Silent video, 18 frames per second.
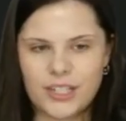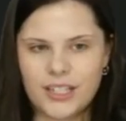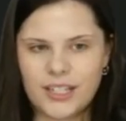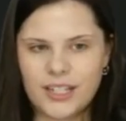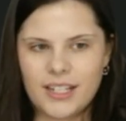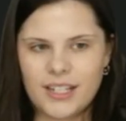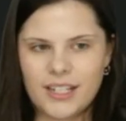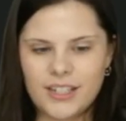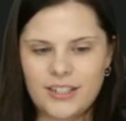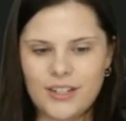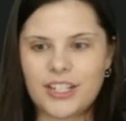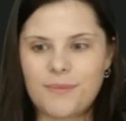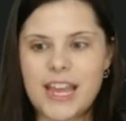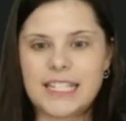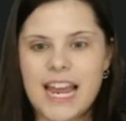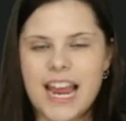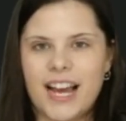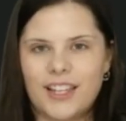So we're
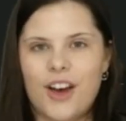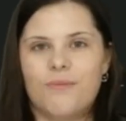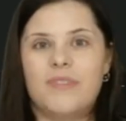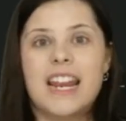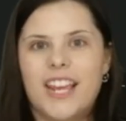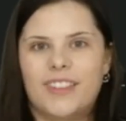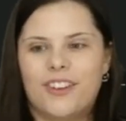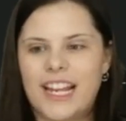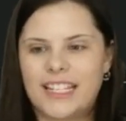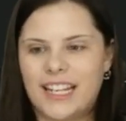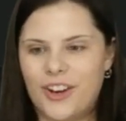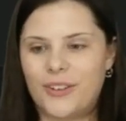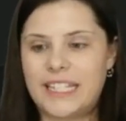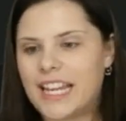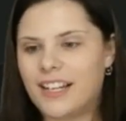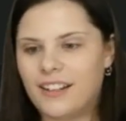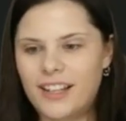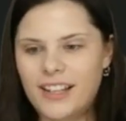seeing how
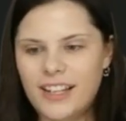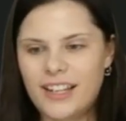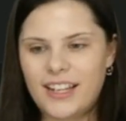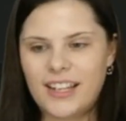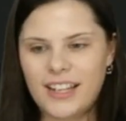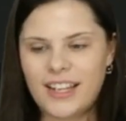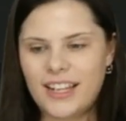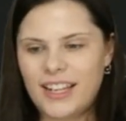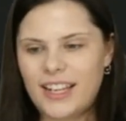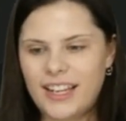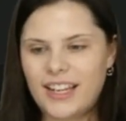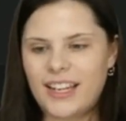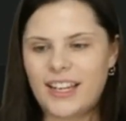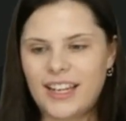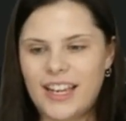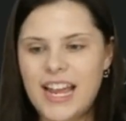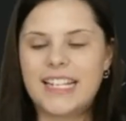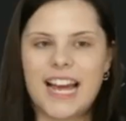these
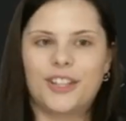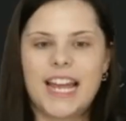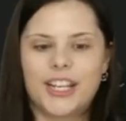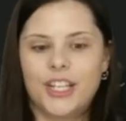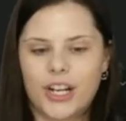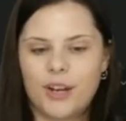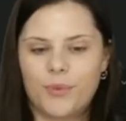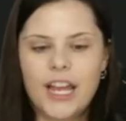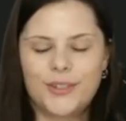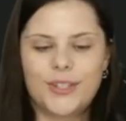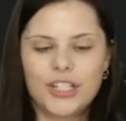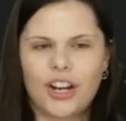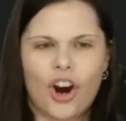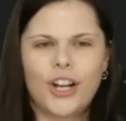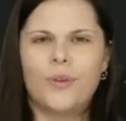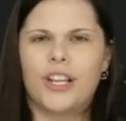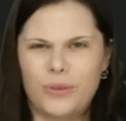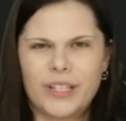really
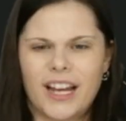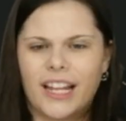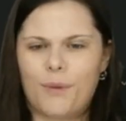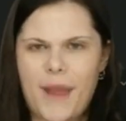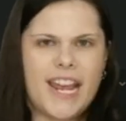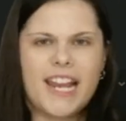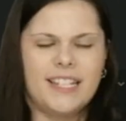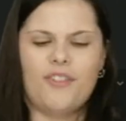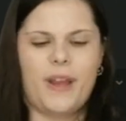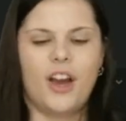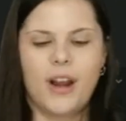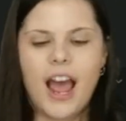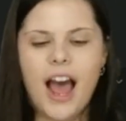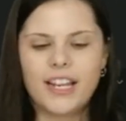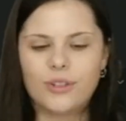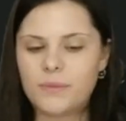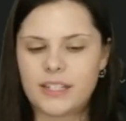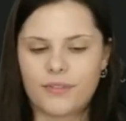basic programming
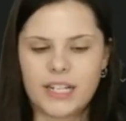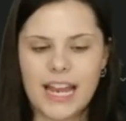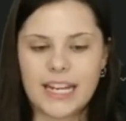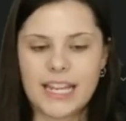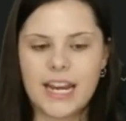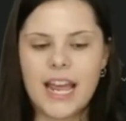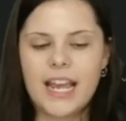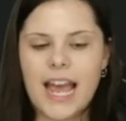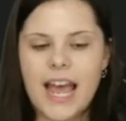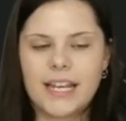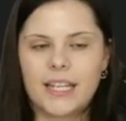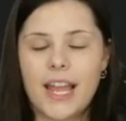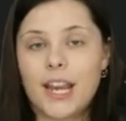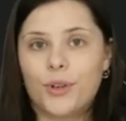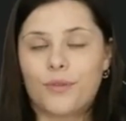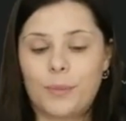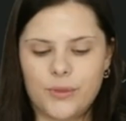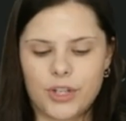constructs
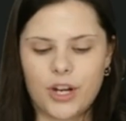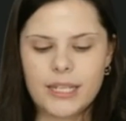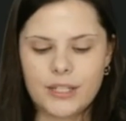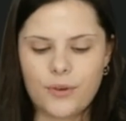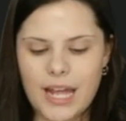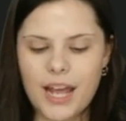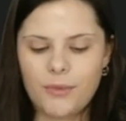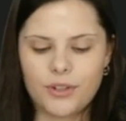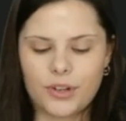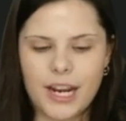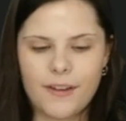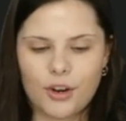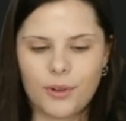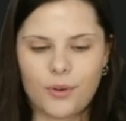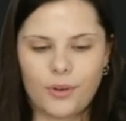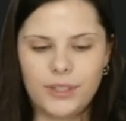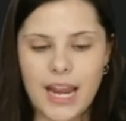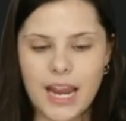are used
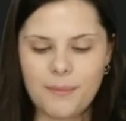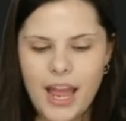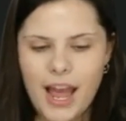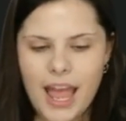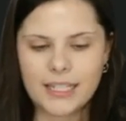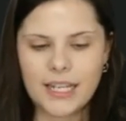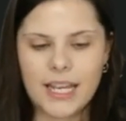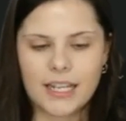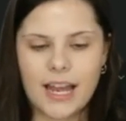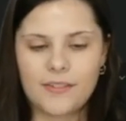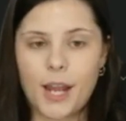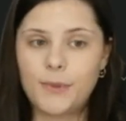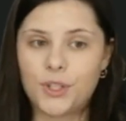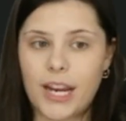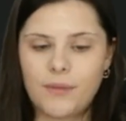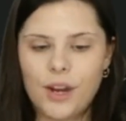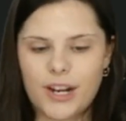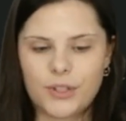to build the
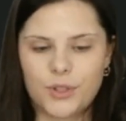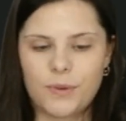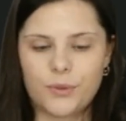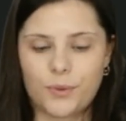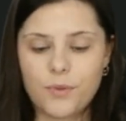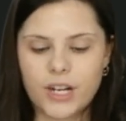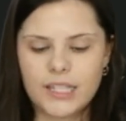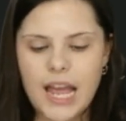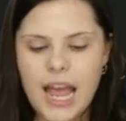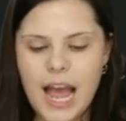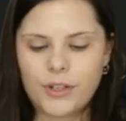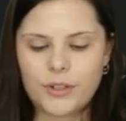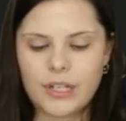logic and functionality